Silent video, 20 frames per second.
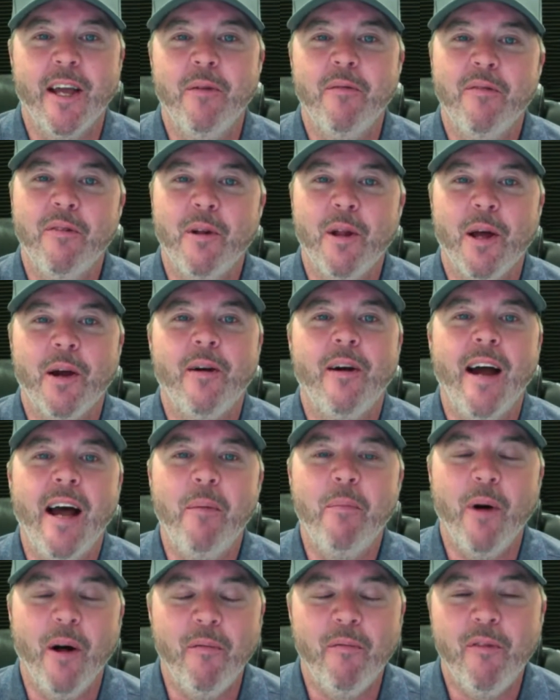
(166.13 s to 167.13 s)
I'm full of
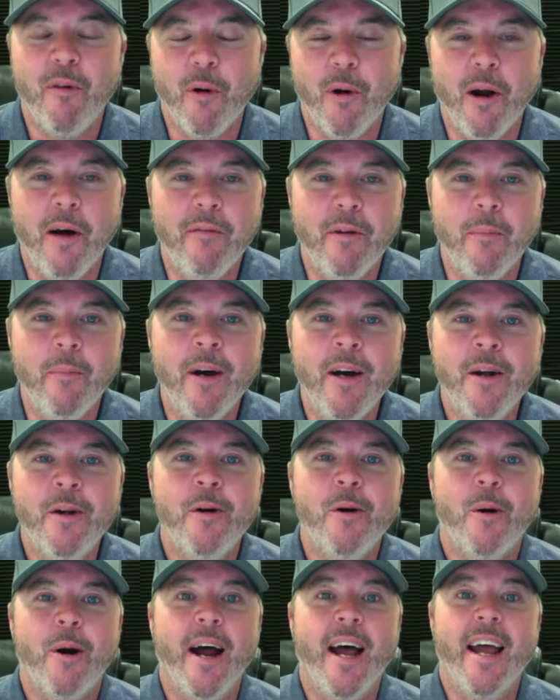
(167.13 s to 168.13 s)
crap on 4 of them,
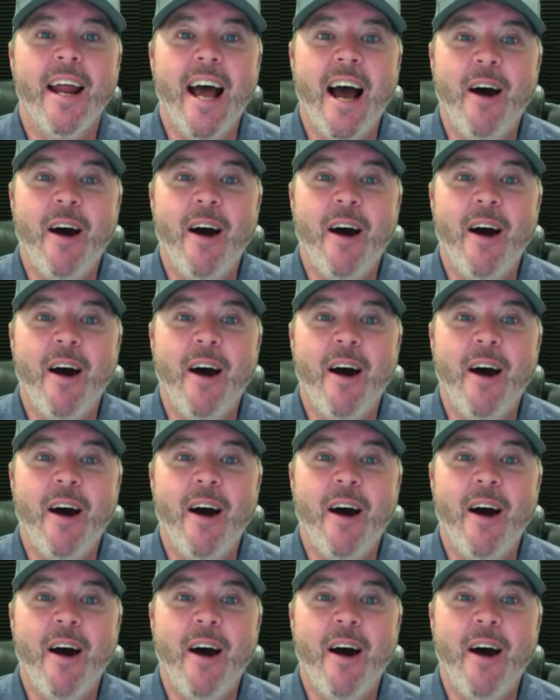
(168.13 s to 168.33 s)
right?